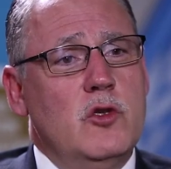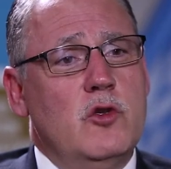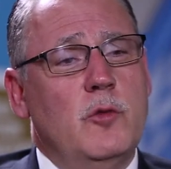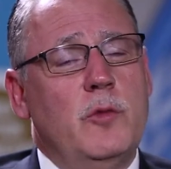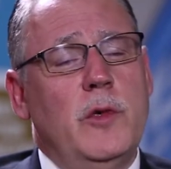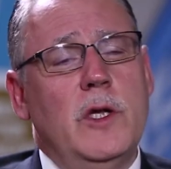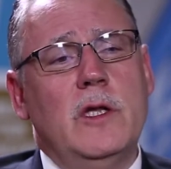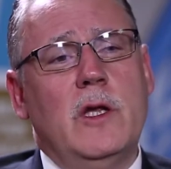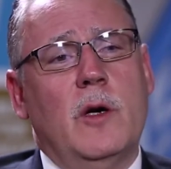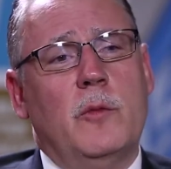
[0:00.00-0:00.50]
to
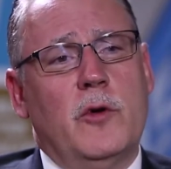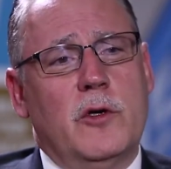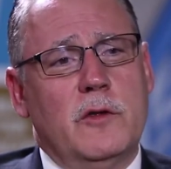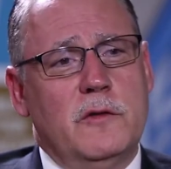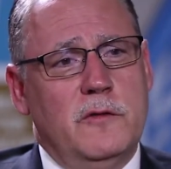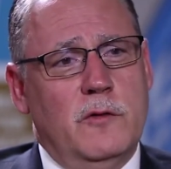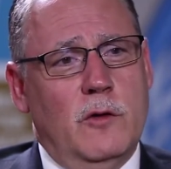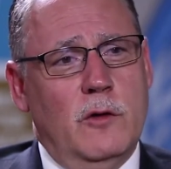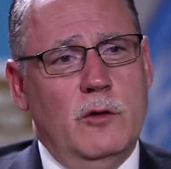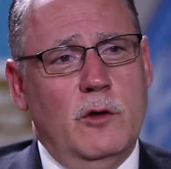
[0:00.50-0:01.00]
build a
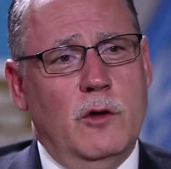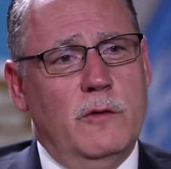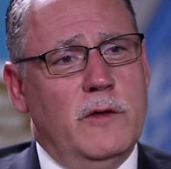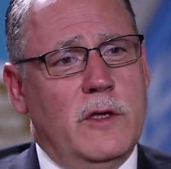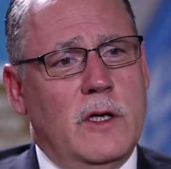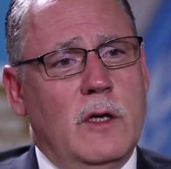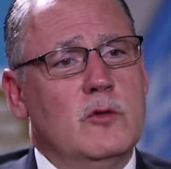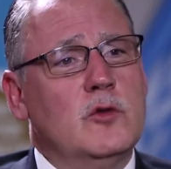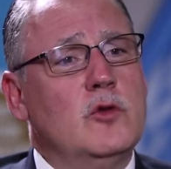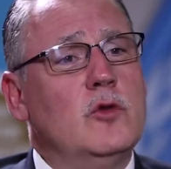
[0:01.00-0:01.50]
portfolio of
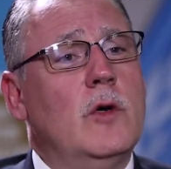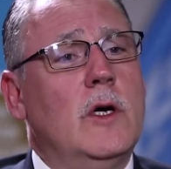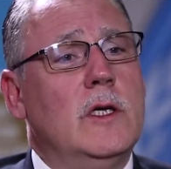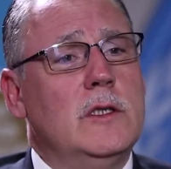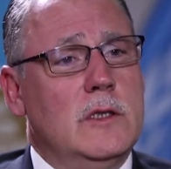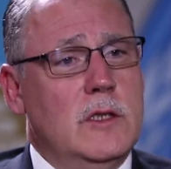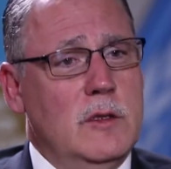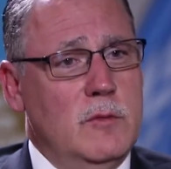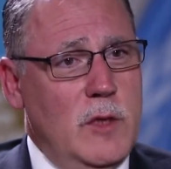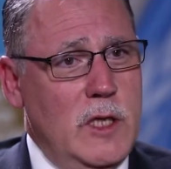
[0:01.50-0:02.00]
around
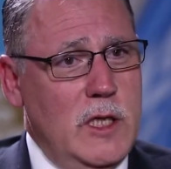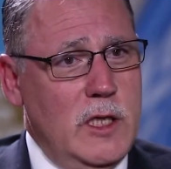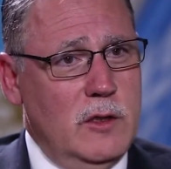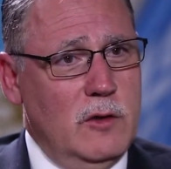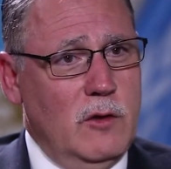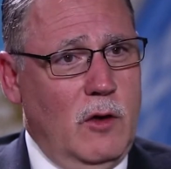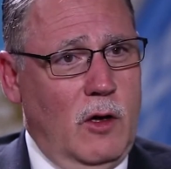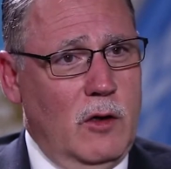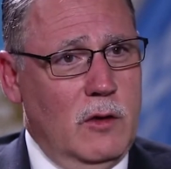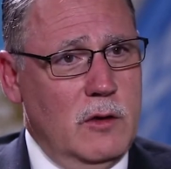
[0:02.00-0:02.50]
$200 million
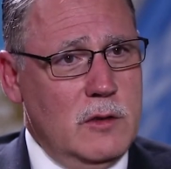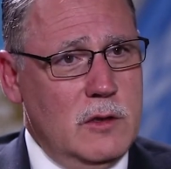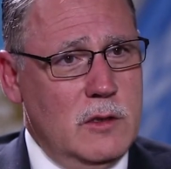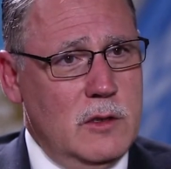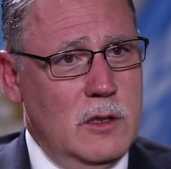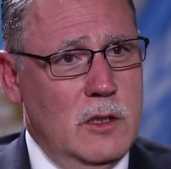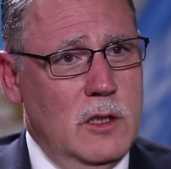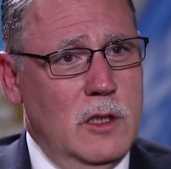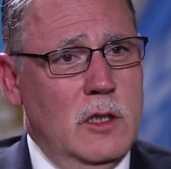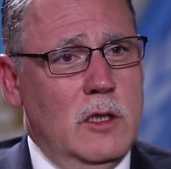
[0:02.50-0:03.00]

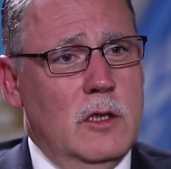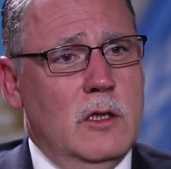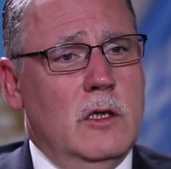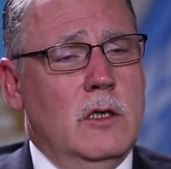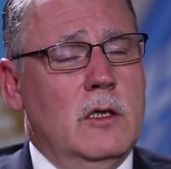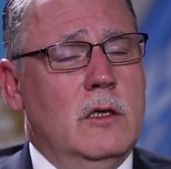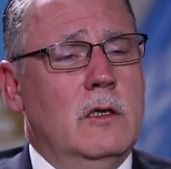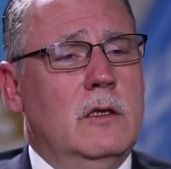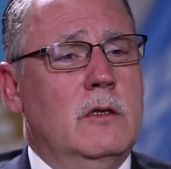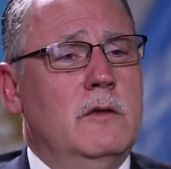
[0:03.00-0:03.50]

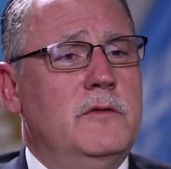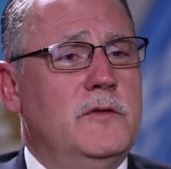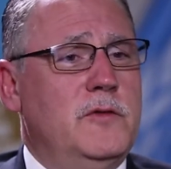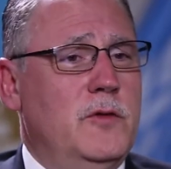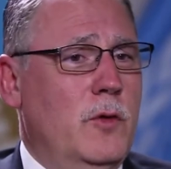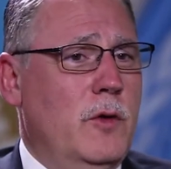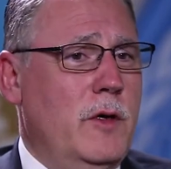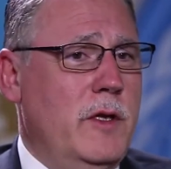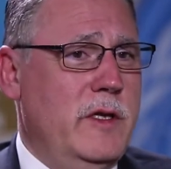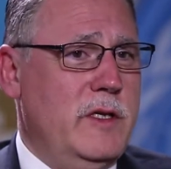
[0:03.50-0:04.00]

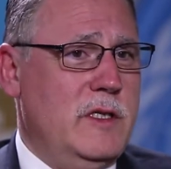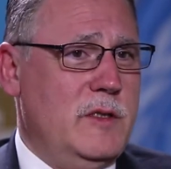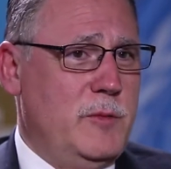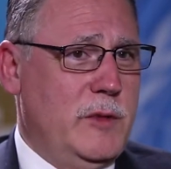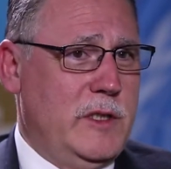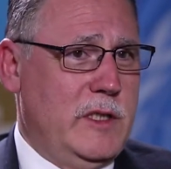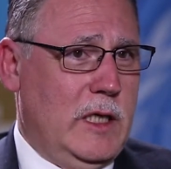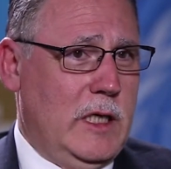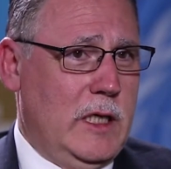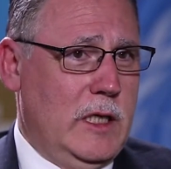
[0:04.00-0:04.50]
for this
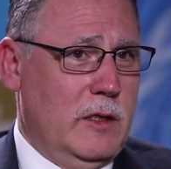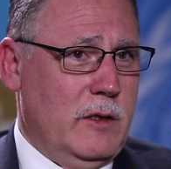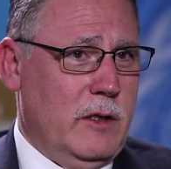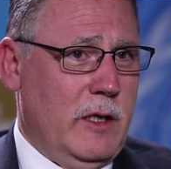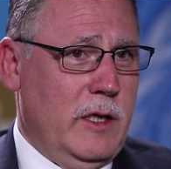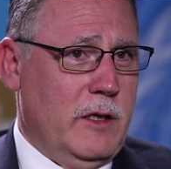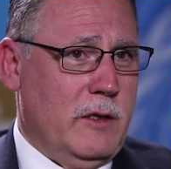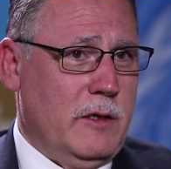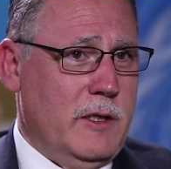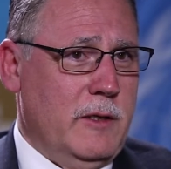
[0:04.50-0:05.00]
particular
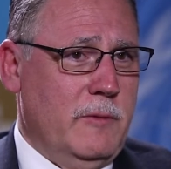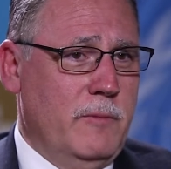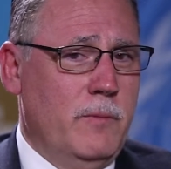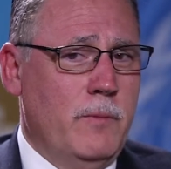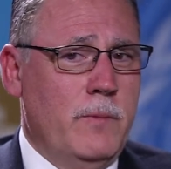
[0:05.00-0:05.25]
area.